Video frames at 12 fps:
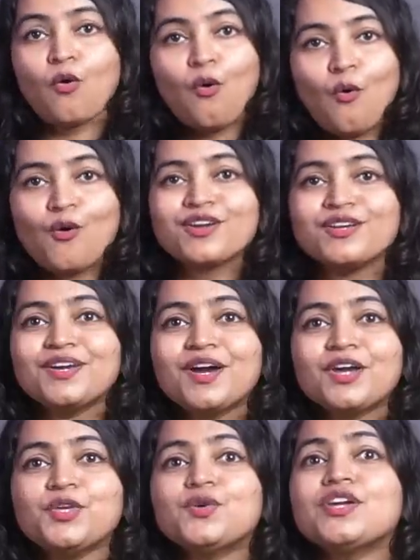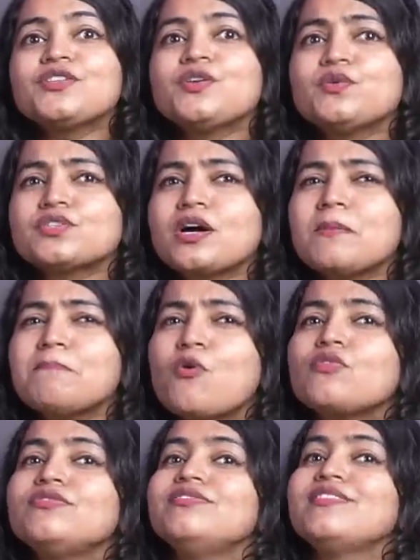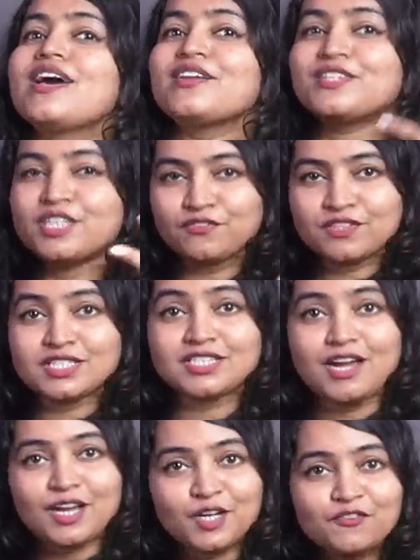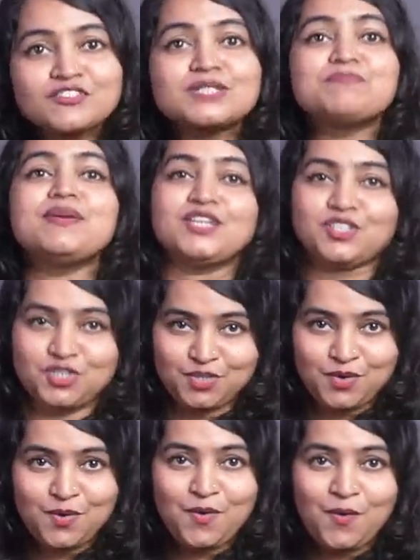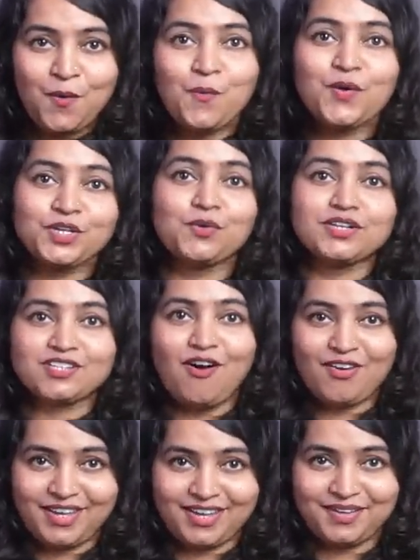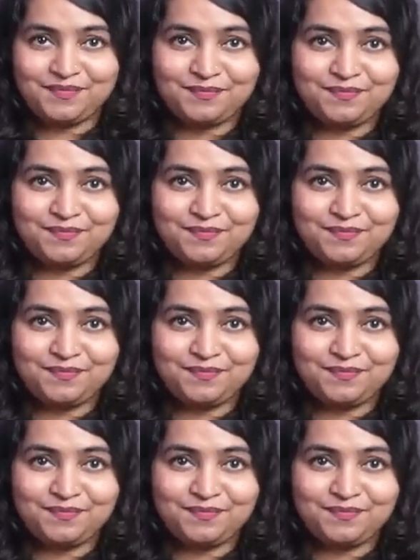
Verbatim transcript: or you can use a more narrative style of speech when you are talking.